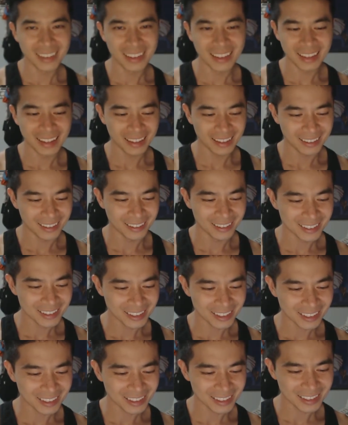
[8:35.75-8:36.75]
Yeah, it was
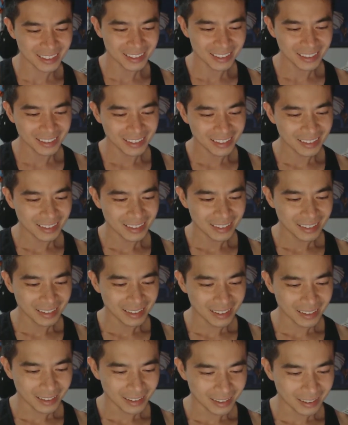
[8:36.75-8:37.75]
so good.
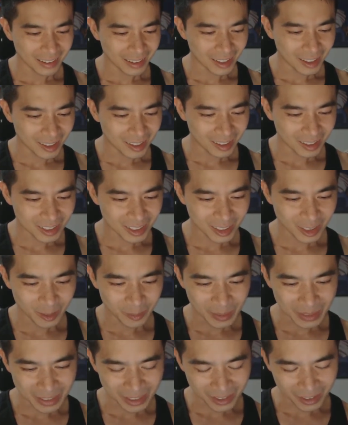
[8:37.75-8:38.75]
I'll show
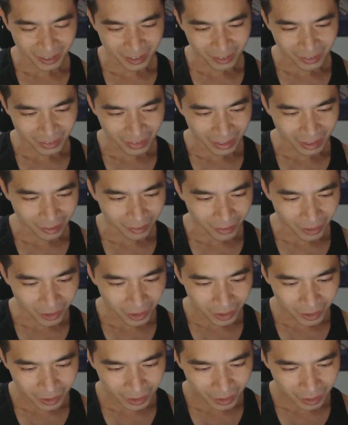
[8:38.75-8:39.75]
you a picture of our
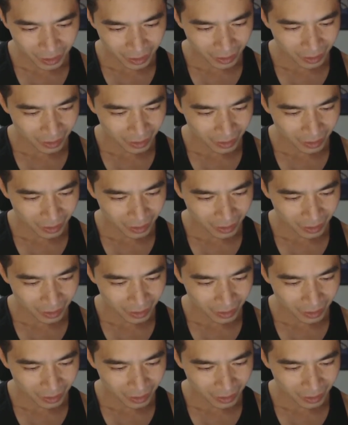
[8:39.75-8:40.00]
view.